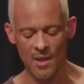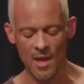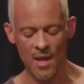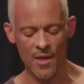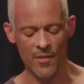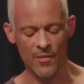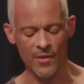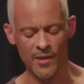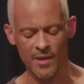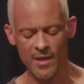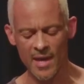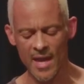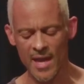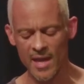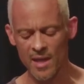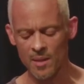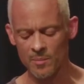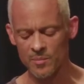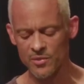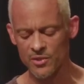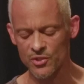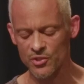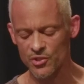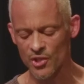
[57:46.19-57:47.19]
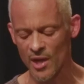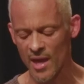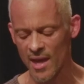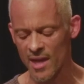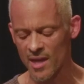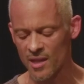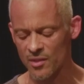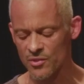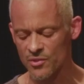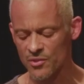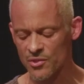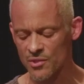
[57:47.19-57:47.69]
the names
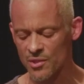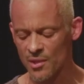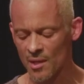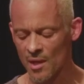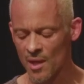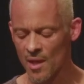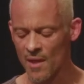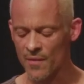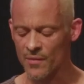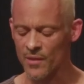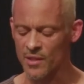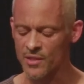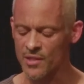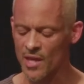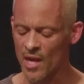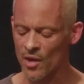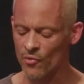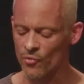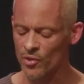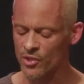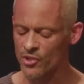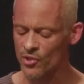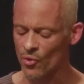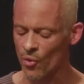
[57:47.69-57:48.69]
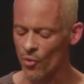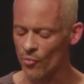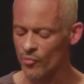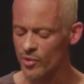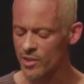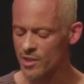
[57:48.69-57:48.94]
changed, the territory